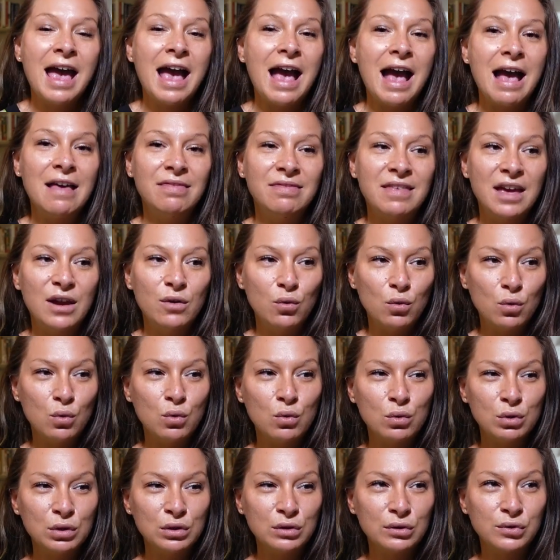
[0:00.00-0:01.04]
and they
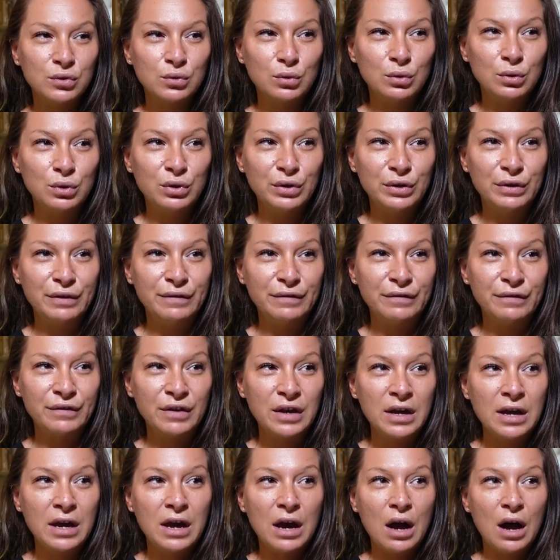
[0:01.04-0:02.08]
all sort of
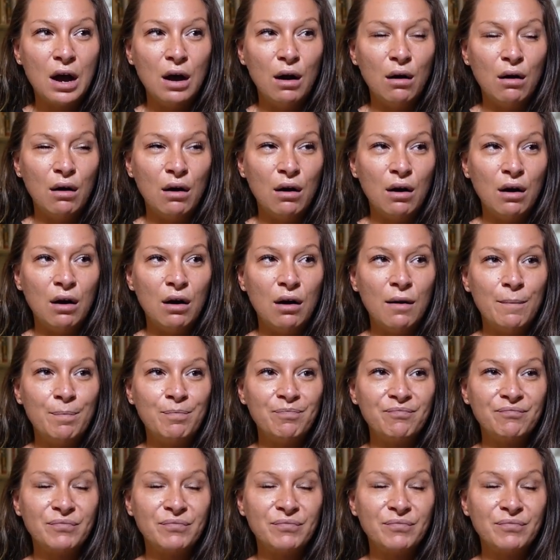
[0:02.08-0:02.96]
are,